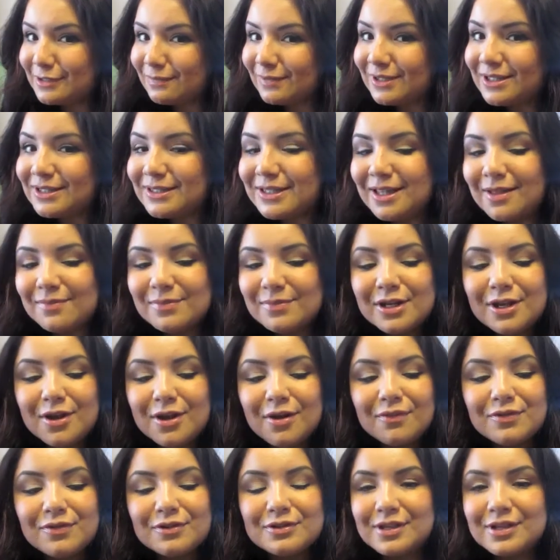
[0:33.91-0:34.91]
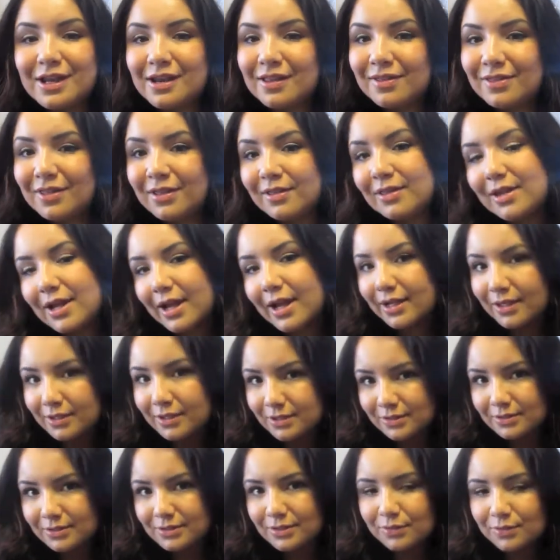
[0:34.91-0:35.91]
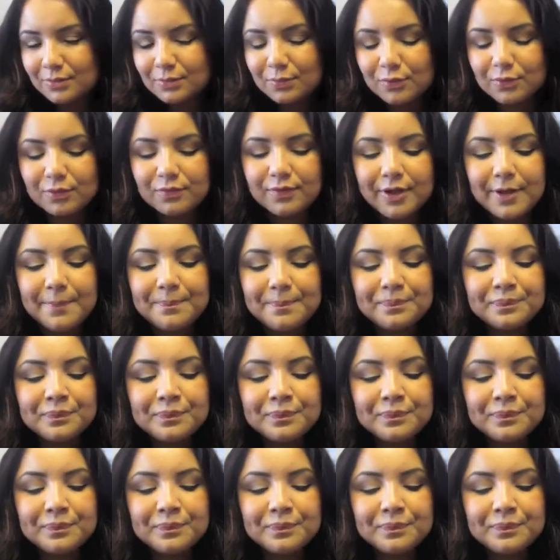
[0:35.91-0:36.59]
Please let me know if there's anything that I can do to improve it.